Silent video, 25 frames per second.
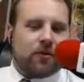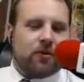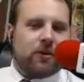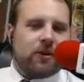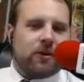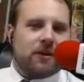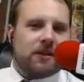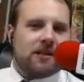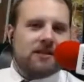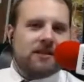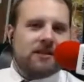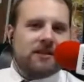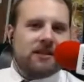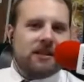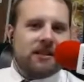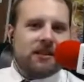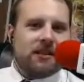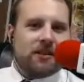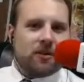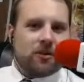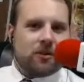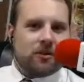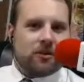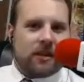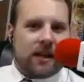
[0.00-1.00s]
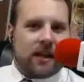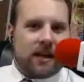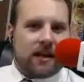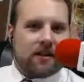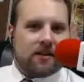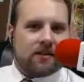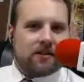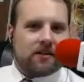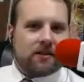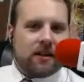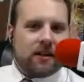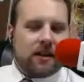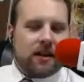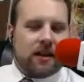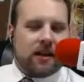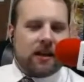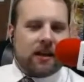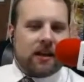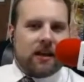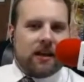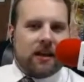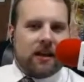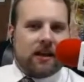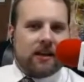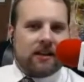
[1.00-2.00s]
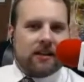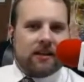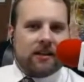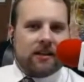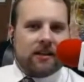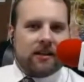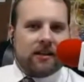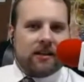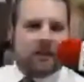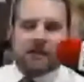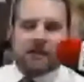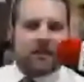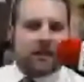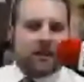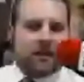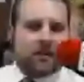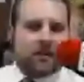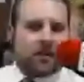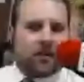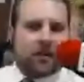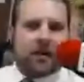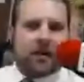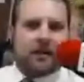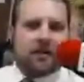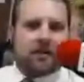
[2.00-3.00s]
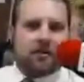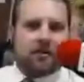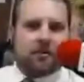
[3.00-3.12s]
You can see those talents, and it doesn't sound crazy.